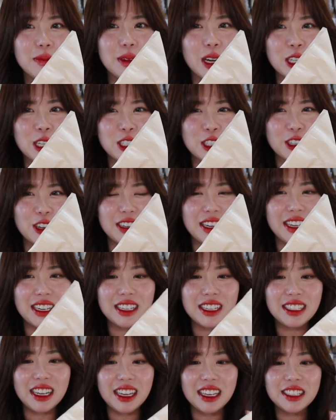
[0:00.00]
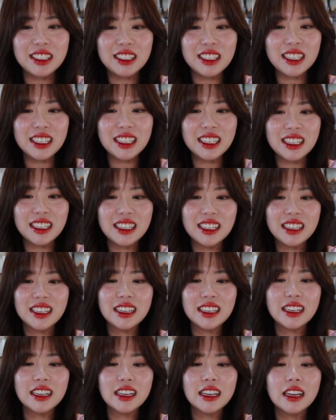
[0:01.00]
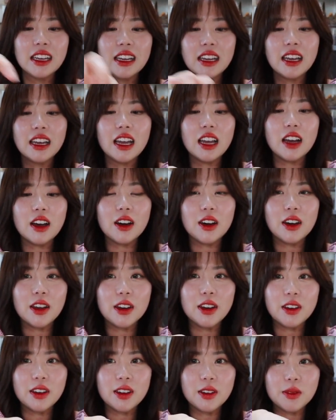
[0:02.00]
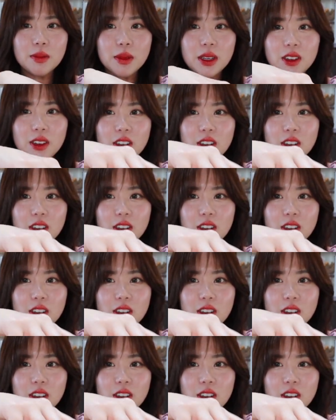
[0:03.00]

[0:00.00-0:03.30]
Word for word: I'm not sure. I need to taste it. And oh my